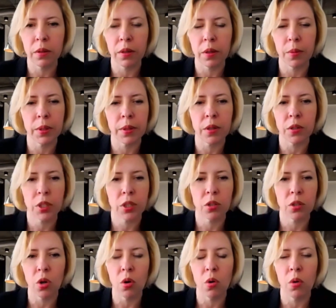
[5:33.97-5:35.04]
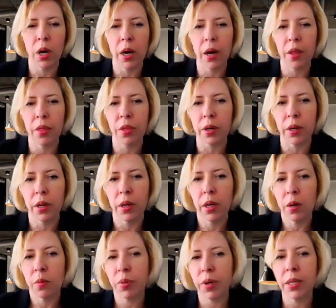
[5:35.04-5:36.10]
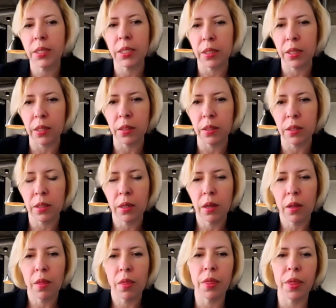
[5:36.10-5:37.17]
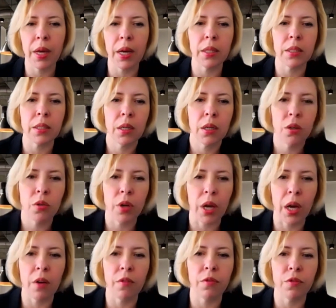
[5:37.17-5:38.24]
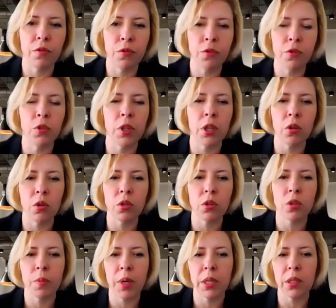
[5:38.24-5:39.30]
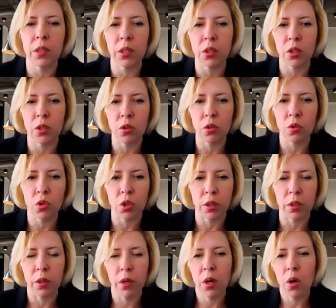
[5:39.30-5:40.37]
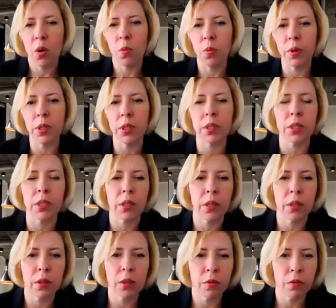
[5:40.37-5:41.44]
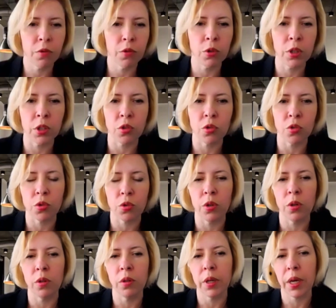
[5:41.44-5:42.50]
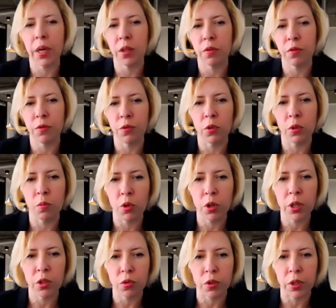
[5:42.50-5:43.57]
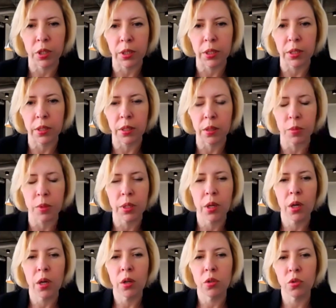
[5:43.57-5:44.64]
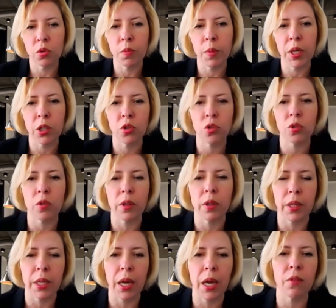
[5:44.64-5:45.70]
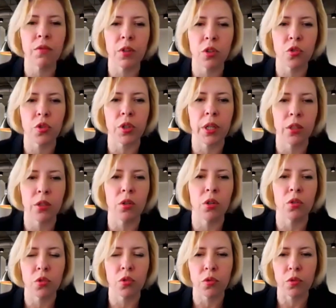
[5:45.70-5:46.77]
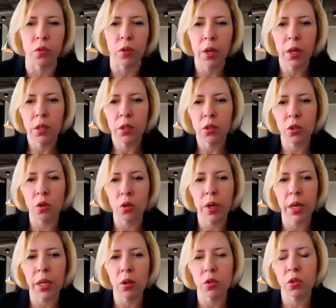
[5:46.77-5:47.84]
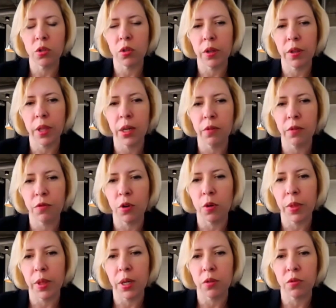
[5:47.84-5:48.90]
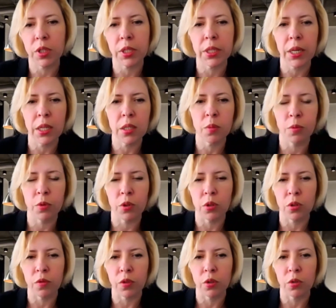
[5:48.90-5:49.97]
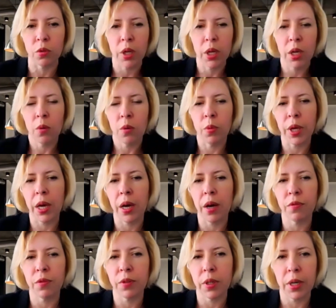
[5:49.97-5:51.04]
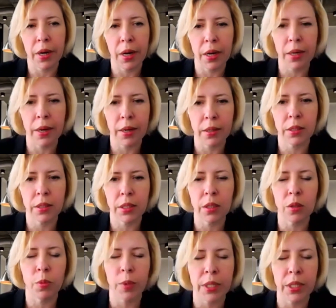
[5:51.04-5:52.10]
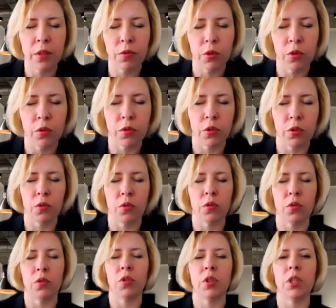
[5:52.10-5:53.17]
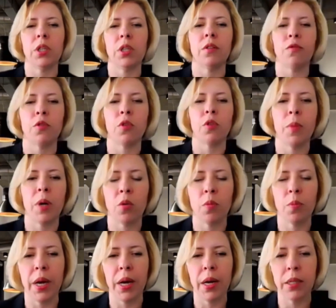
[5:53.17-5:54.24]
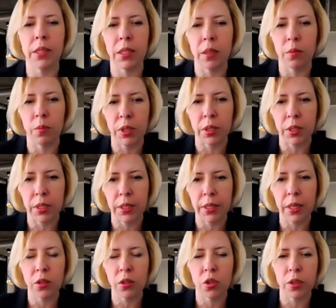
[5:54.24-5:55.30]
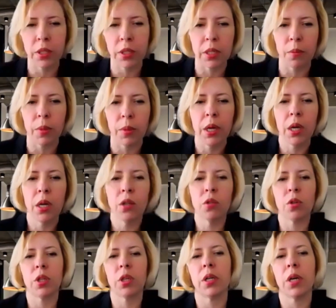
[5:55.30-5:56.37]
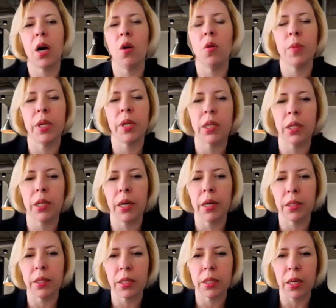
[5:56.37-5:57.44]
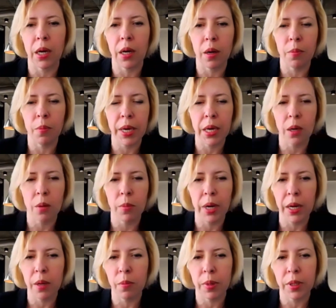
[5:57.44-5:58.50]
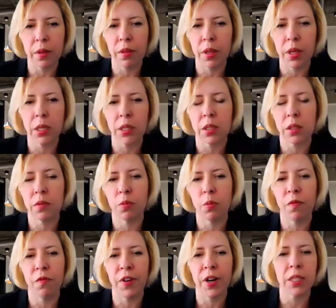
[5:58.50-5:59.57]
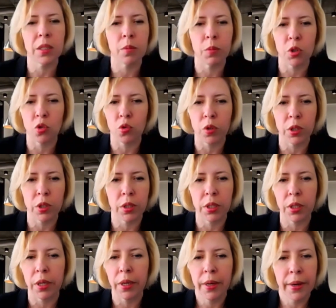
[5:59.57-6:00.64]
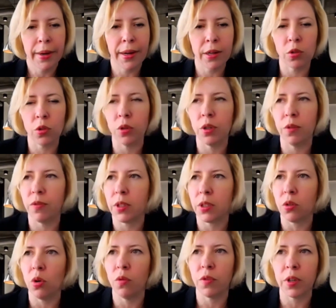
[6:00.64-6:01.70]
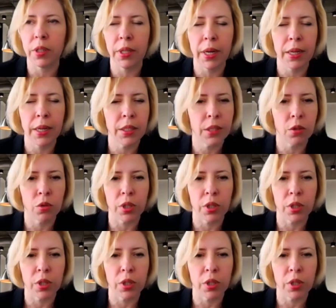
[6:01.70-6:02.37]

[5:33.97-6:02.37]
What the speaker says: I mean, there is no other precedent that we have fully automated execution with full control and full monitoring systems to make sure that every trade goes through. So, and also I think from the results point of view, we have, I still waiting to hear from our BI team, business intelligence team, to hear how many clients are making money, but I think it's vast majority, I don't know if it's over 90 or